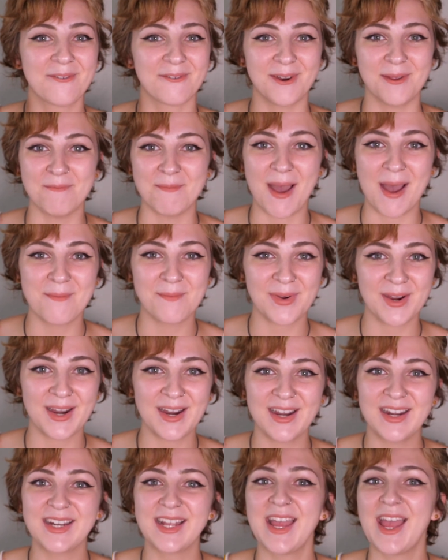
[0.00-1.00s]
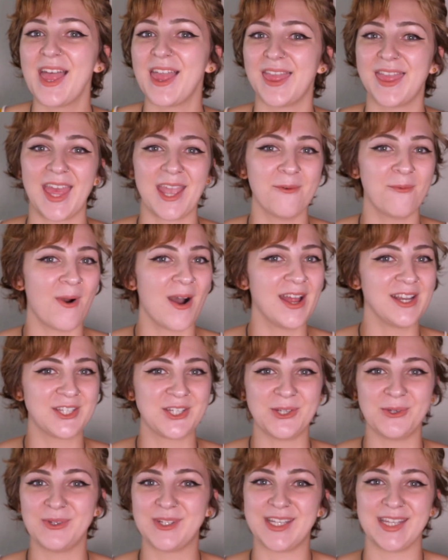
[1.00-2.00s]
remembered. They
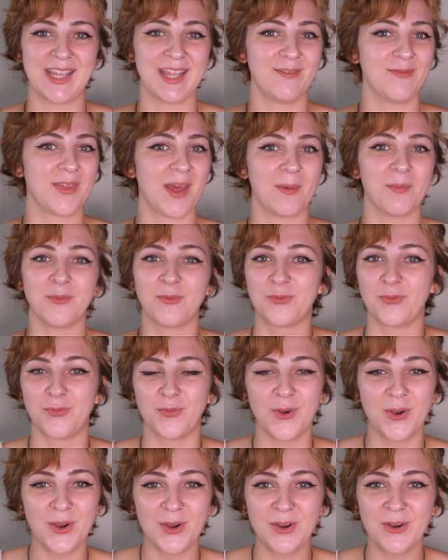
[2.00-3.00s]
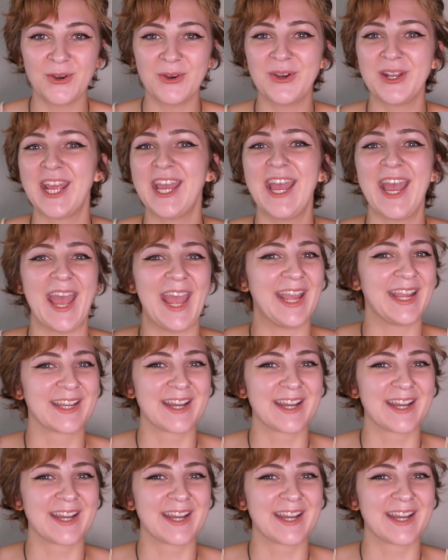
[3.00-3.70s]
want you to give them food and